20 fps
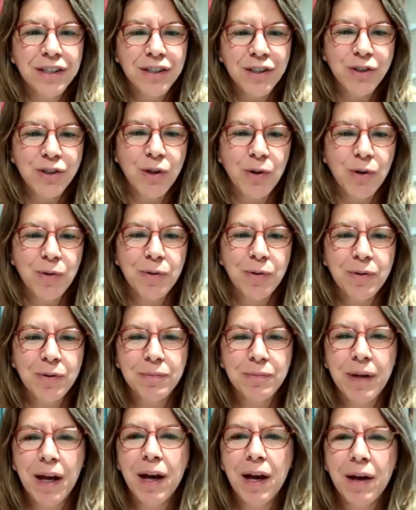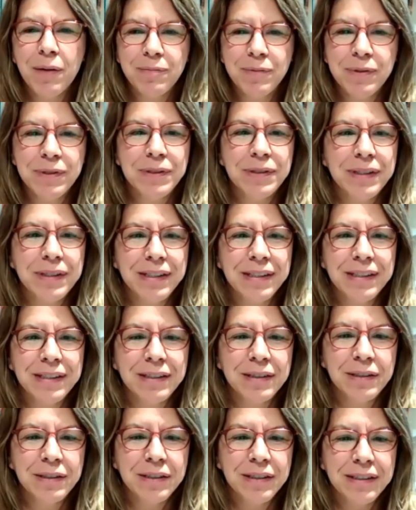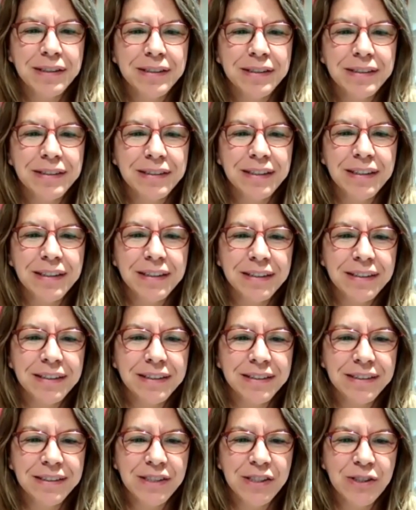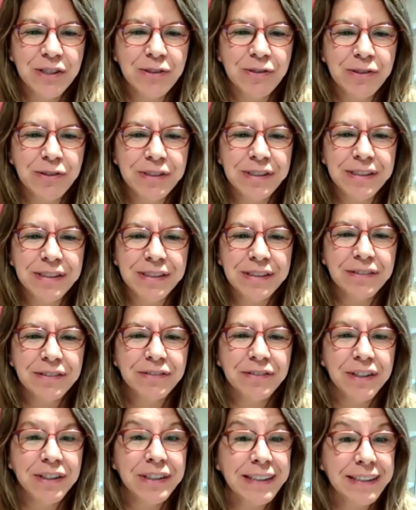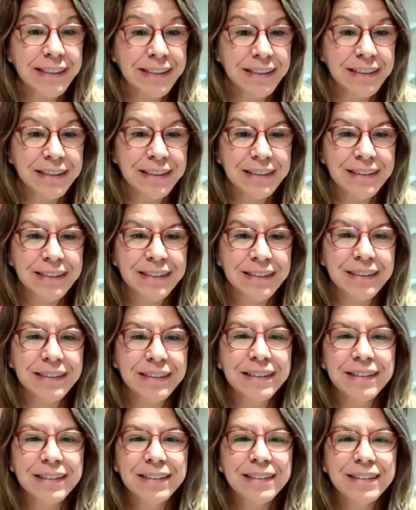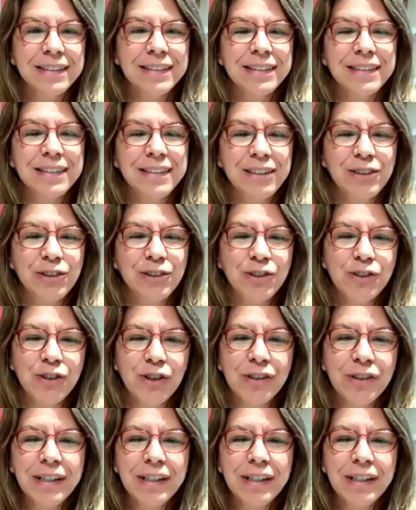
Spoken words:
So perhaps they understood very clearly your talk.